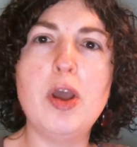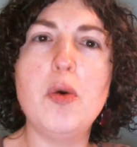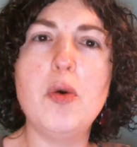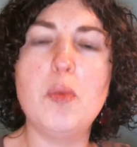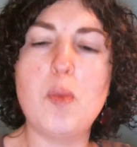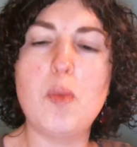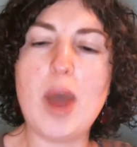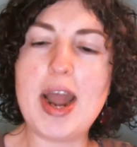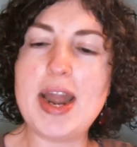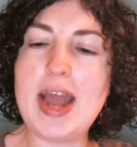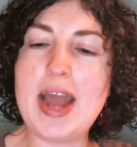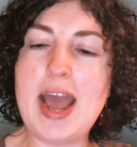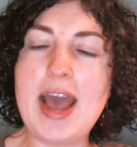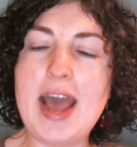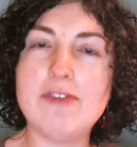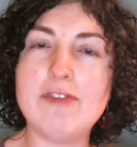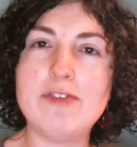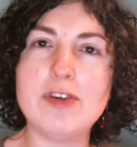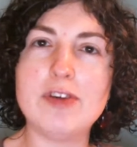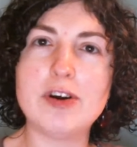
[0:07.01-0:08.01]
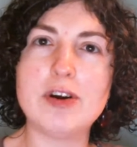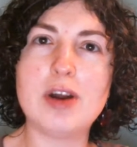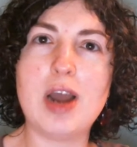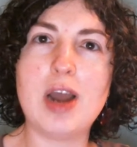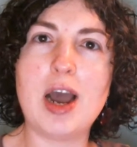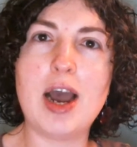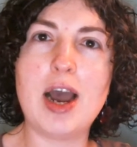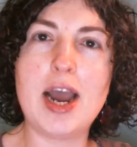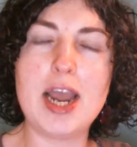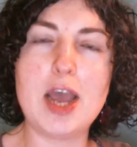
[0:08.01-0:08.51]
whenever
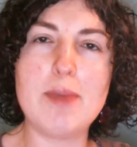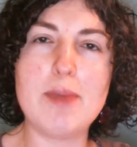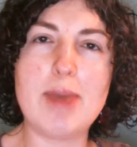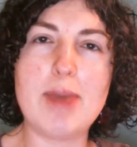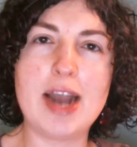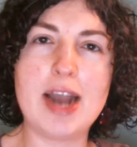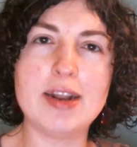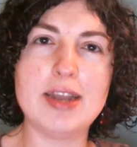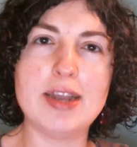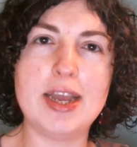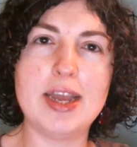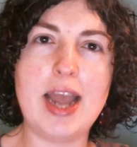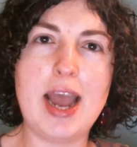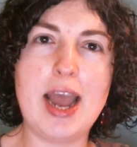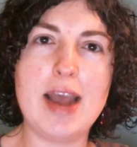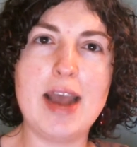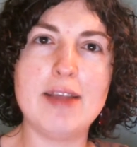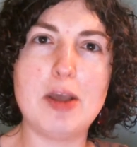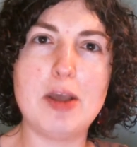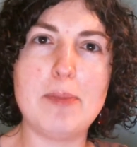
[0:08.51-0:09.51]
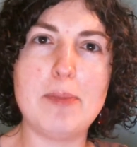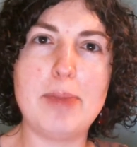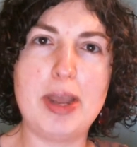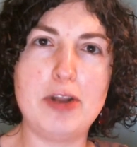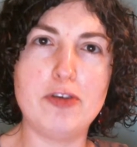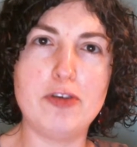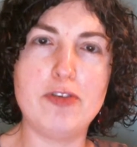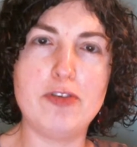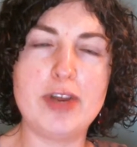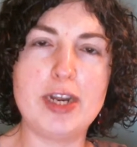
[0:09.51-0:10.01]
I am acting as a
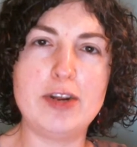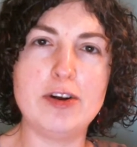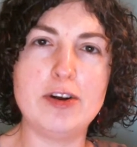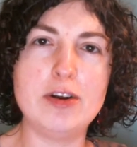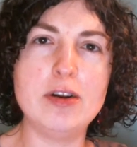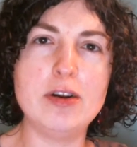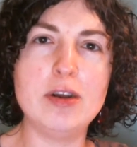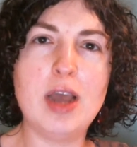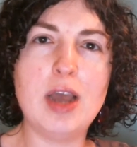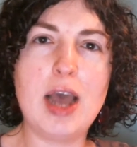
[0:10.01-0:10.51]
beta reader,